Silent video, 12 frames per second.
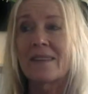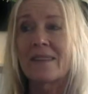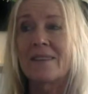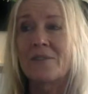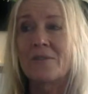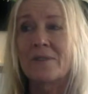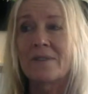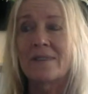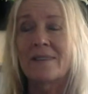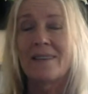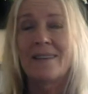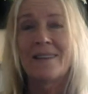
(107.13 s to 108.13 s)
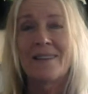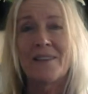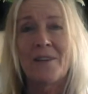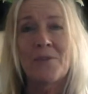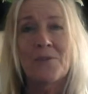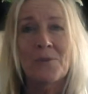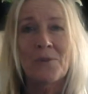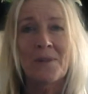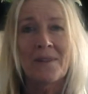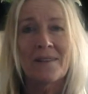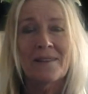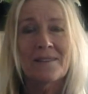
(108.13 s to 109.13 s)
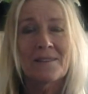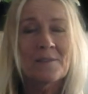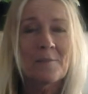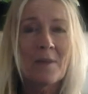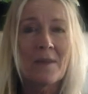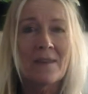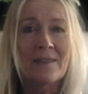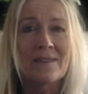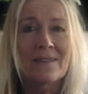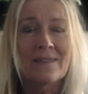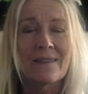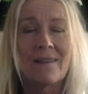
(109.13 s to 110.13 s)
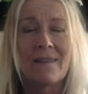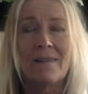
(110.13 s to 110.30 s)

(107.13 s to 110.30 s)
in your local space,